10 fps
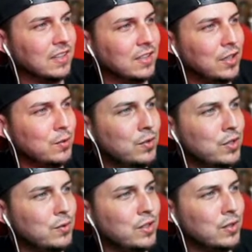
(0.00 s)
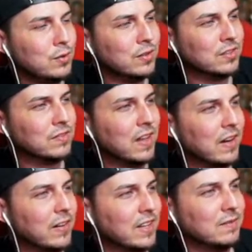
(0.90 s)
You do you at
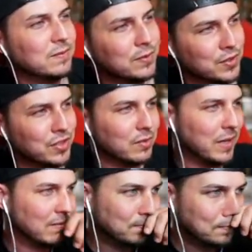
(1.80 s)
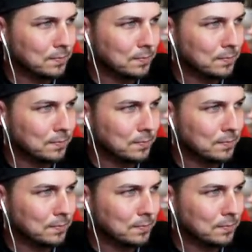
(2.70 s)
FlyRyde for sure, man.